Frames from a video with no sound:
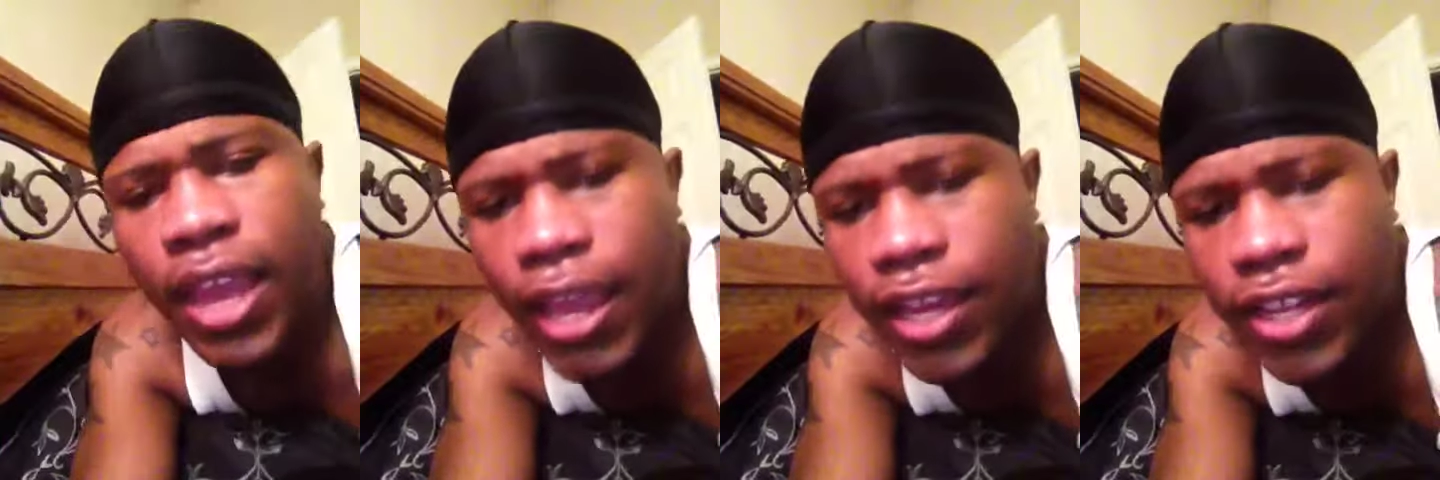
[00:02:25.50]

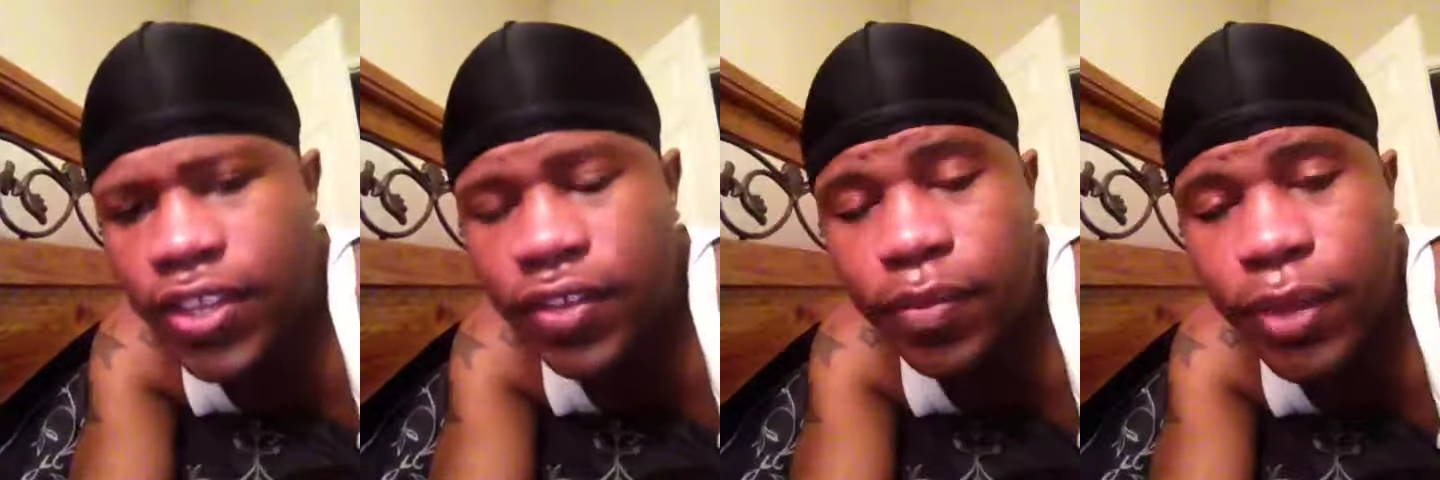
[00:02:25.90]
and it
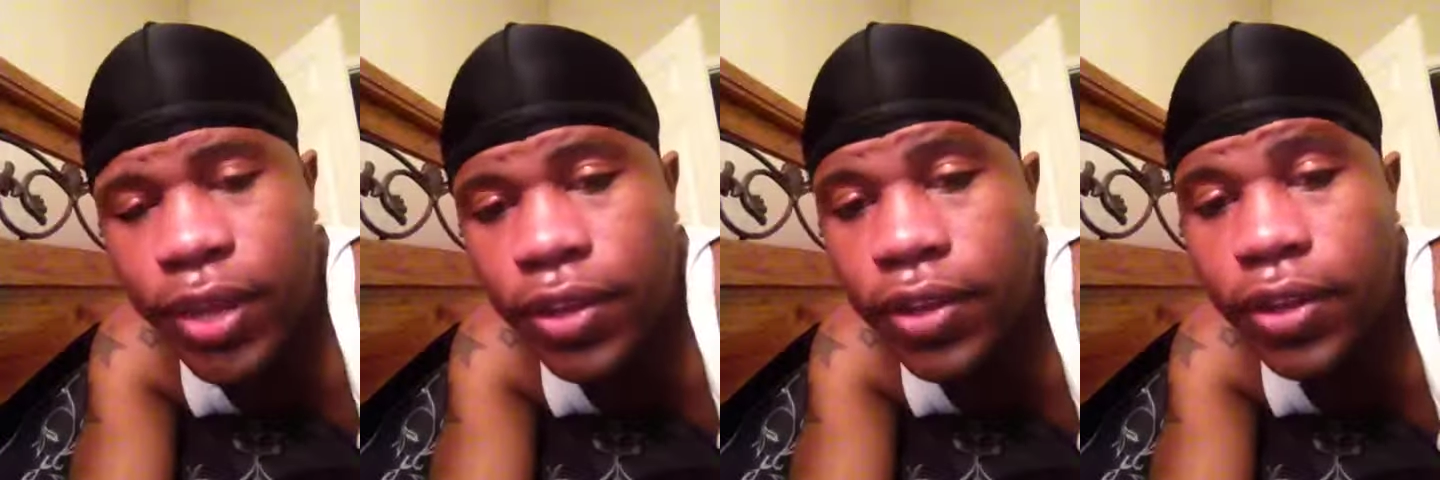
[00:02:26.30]
took me
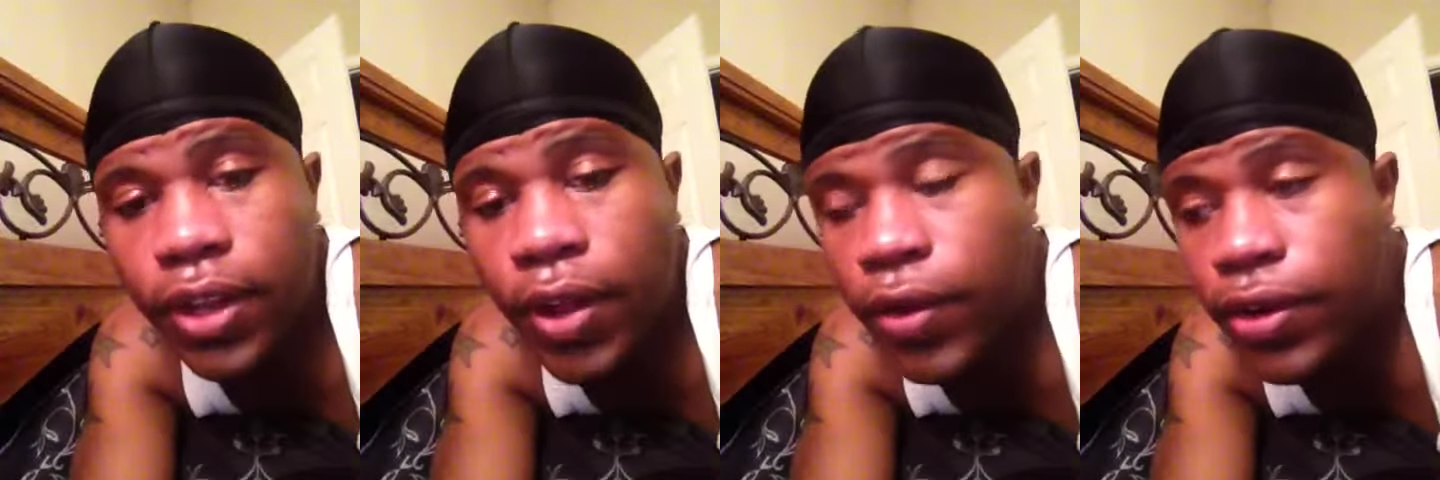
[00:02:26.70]
a little
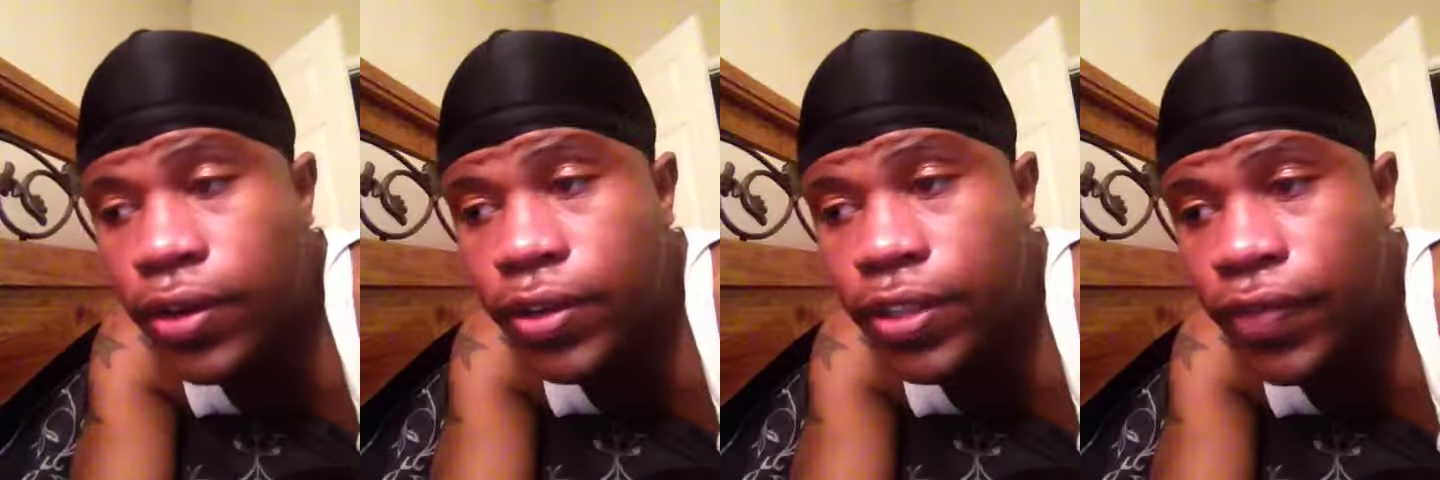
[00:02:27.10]

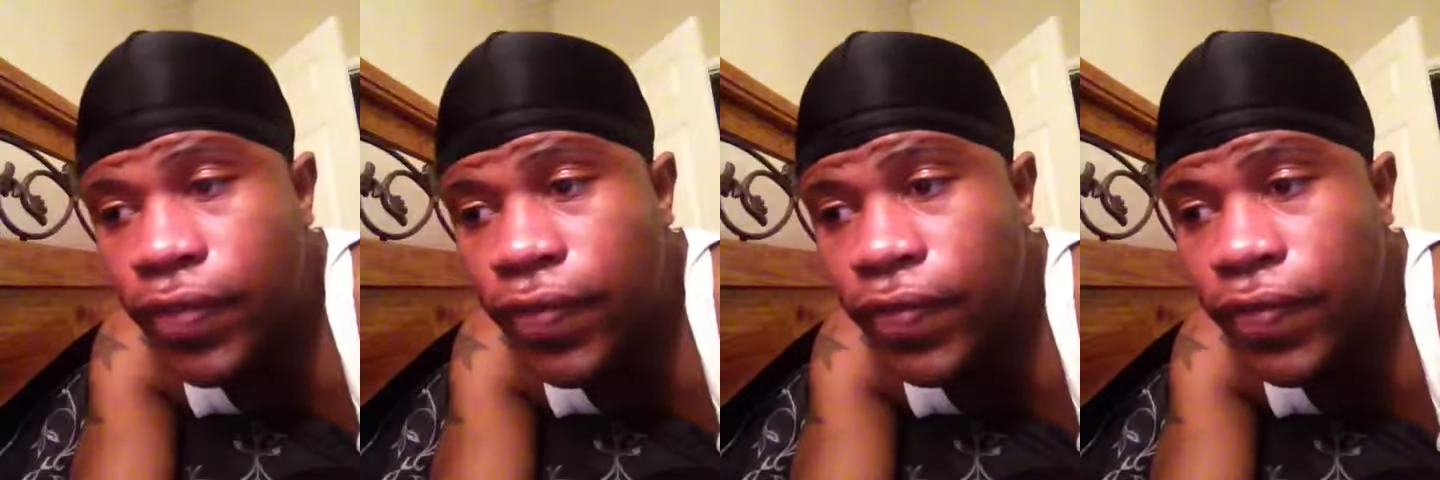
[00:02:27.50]
longer to
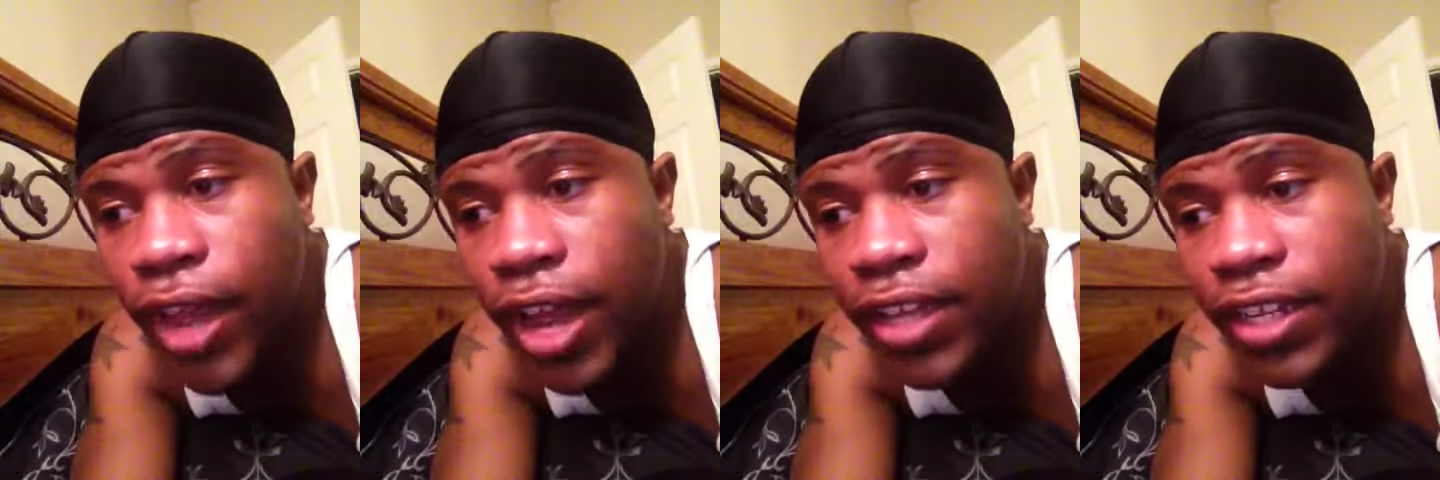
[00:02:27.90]

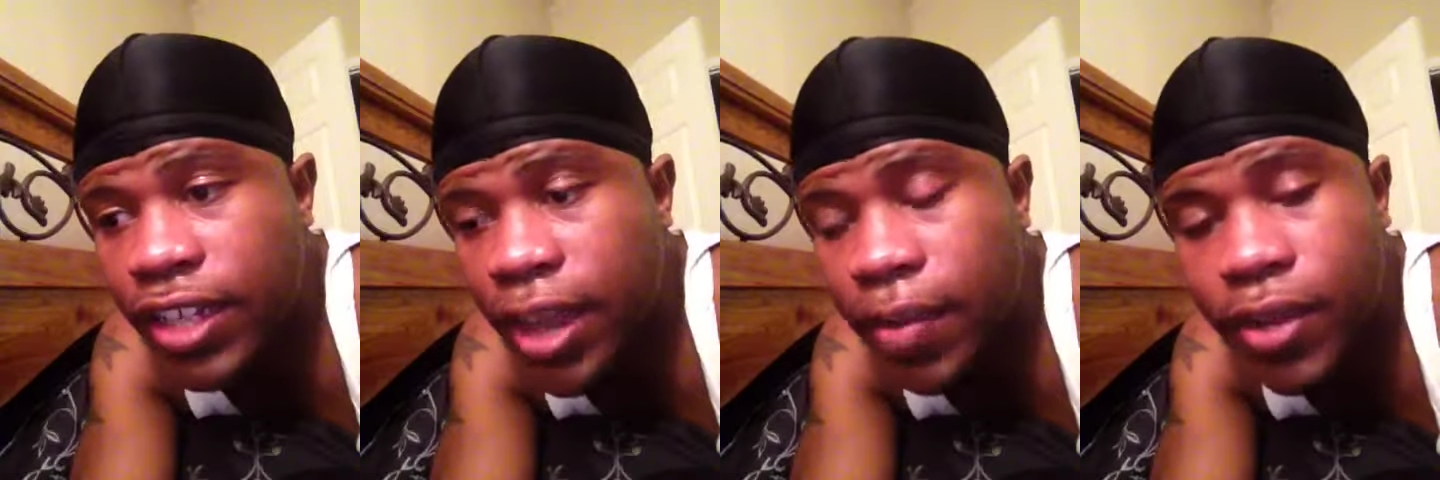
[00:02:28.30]
find this
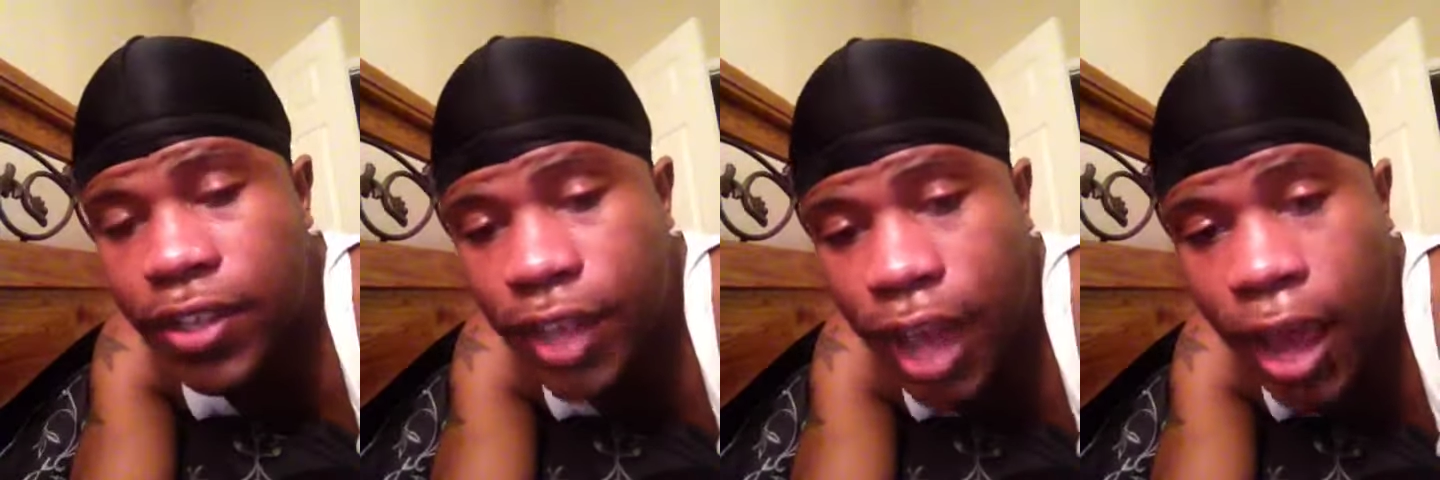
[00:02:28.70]
out
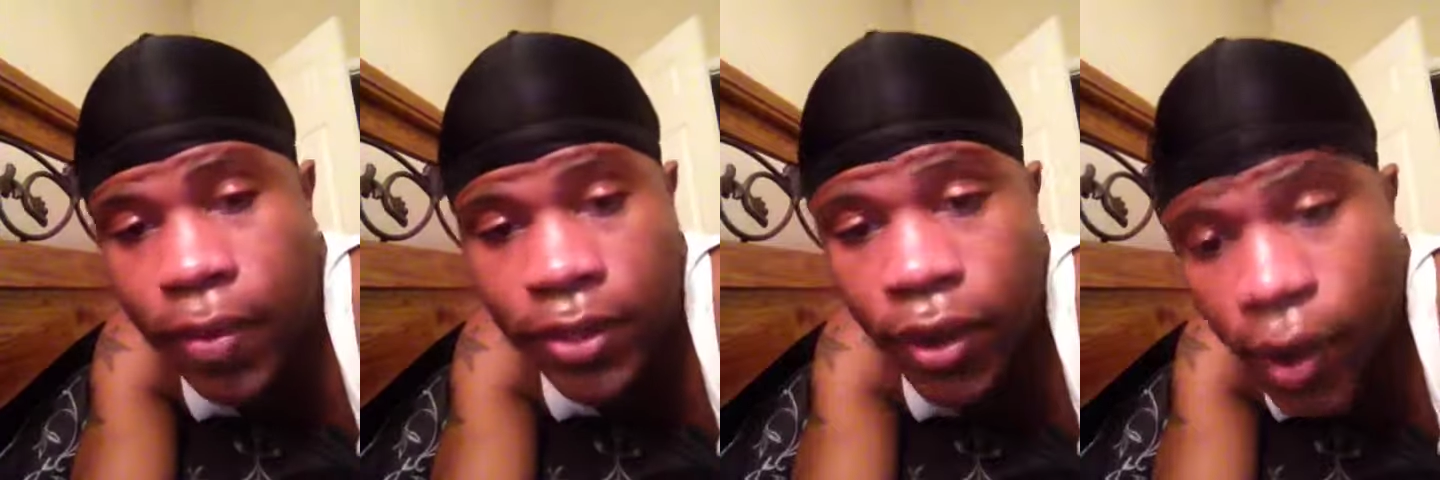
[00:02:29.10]
because i
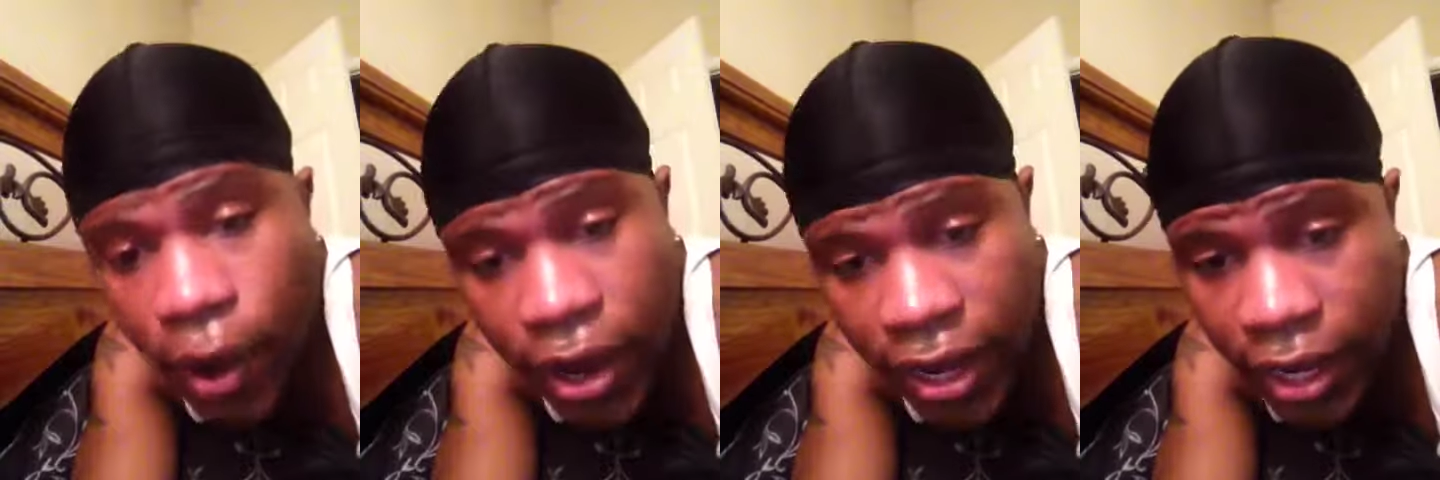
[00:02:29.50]
was
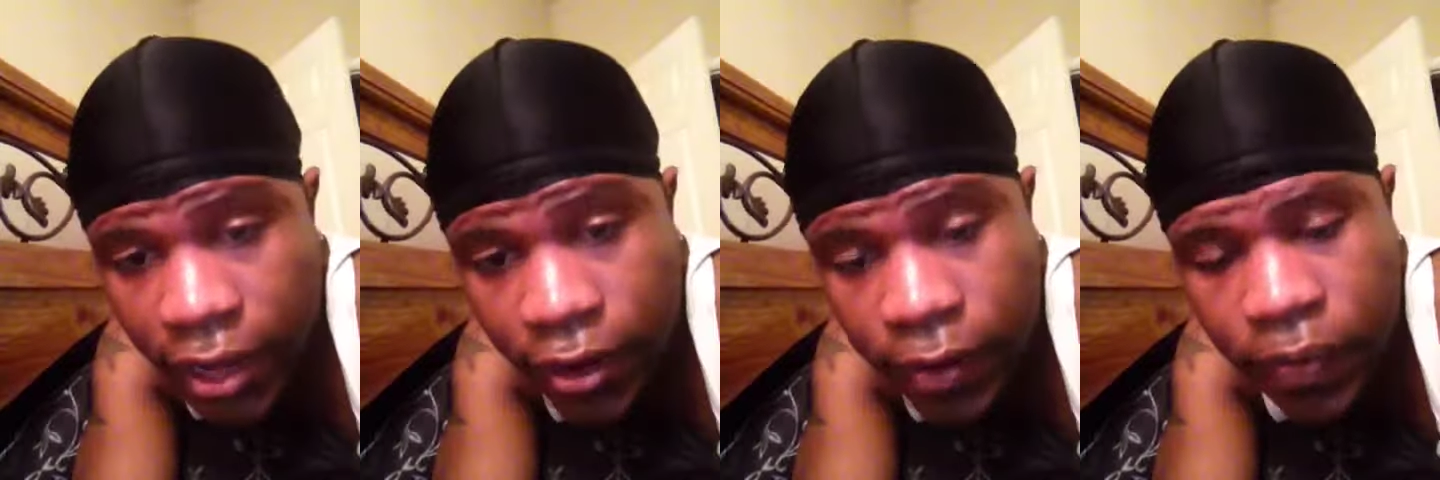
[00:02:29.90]

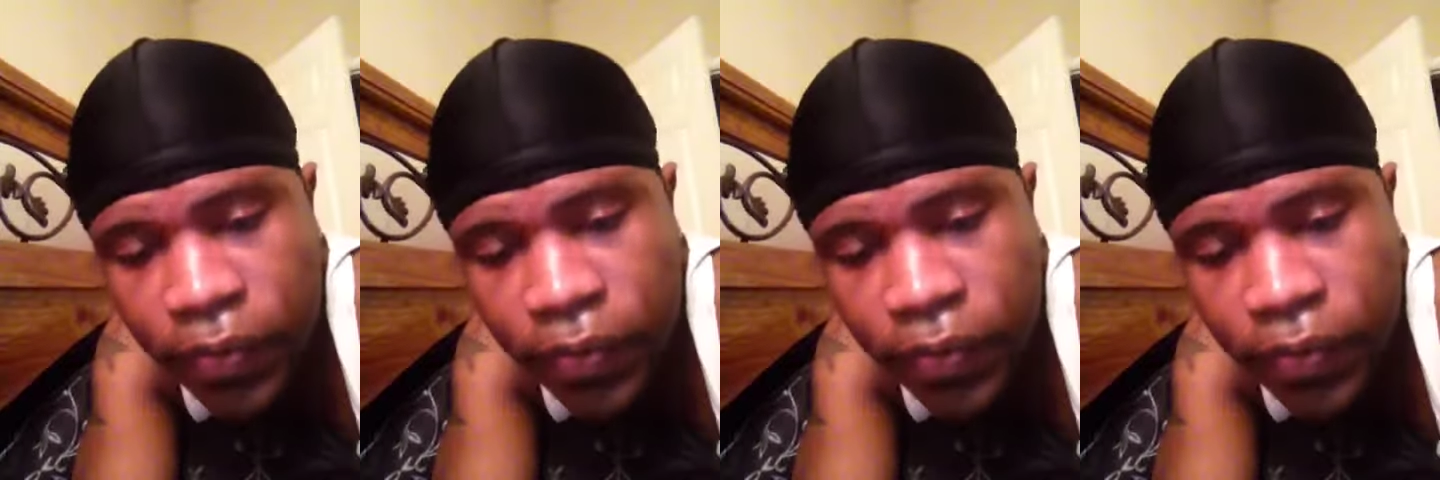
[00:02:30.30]
hard-headed